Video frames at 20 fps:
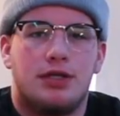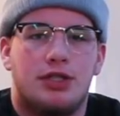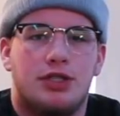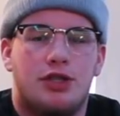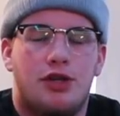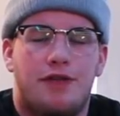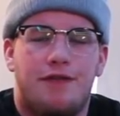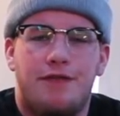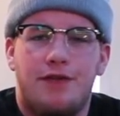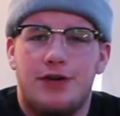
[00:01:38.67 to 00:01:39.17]

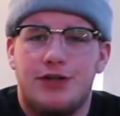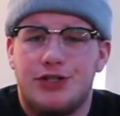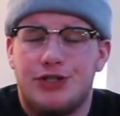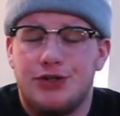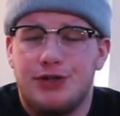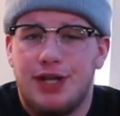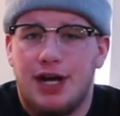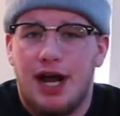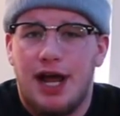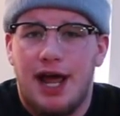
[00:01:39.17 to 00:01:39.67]
So the first
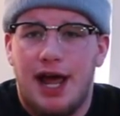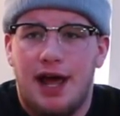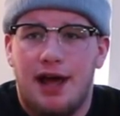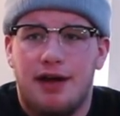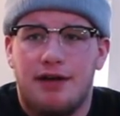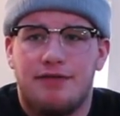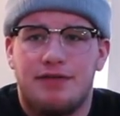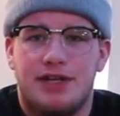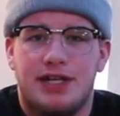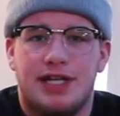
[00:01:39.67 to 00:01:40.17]
shoe that I
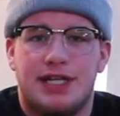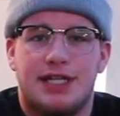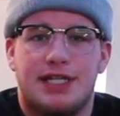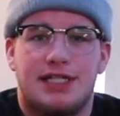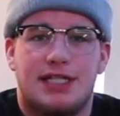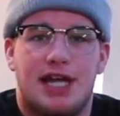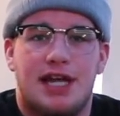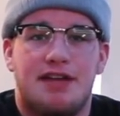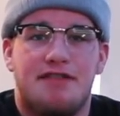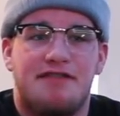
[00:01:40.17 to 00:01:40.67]
have
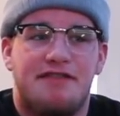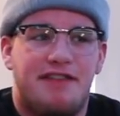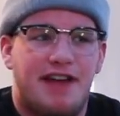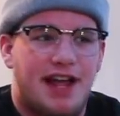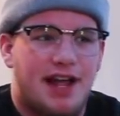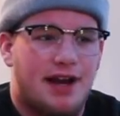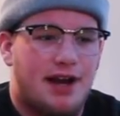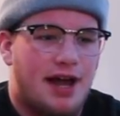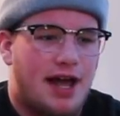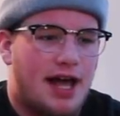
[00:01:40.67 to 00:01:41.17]
is a
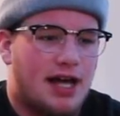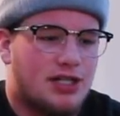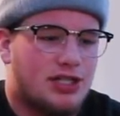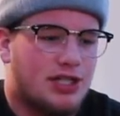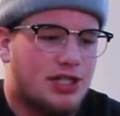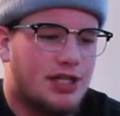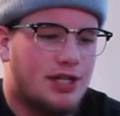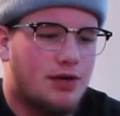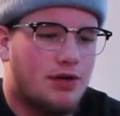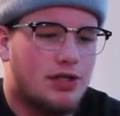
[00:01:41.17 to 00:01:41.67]
Van,
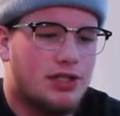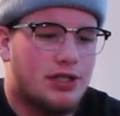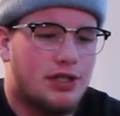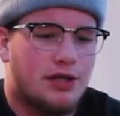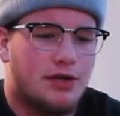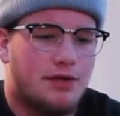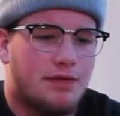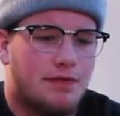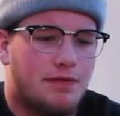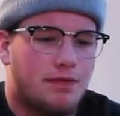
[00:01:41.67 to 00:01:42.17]
actually, or it's
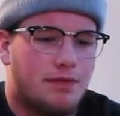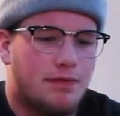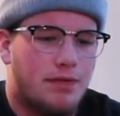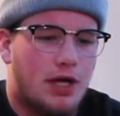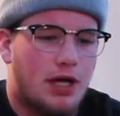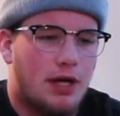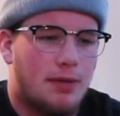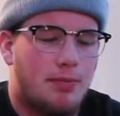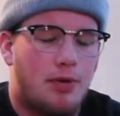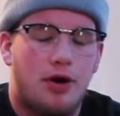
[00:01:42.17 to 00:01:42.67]
a
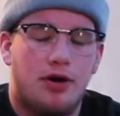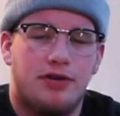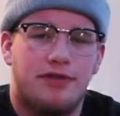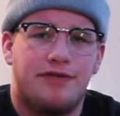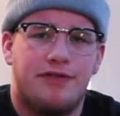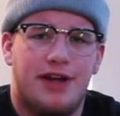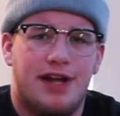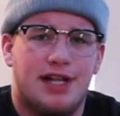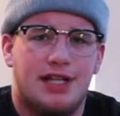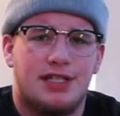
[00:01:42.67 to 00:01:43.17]
part of
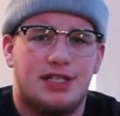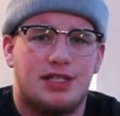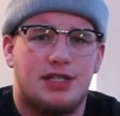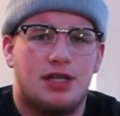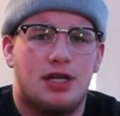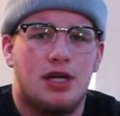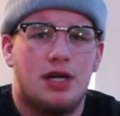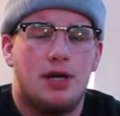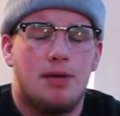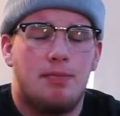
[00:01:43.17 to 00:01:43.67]
the
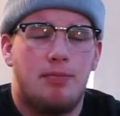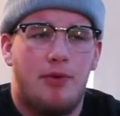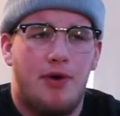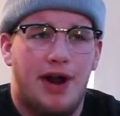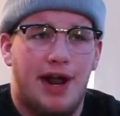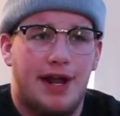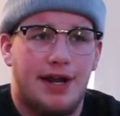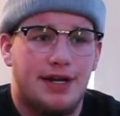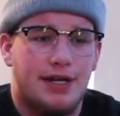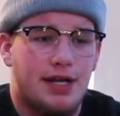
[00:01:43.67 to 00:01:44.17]
Vans
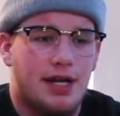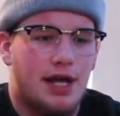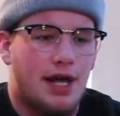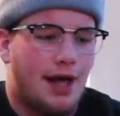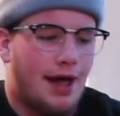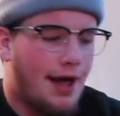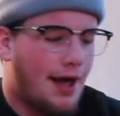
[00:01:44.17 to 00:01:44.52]
brand.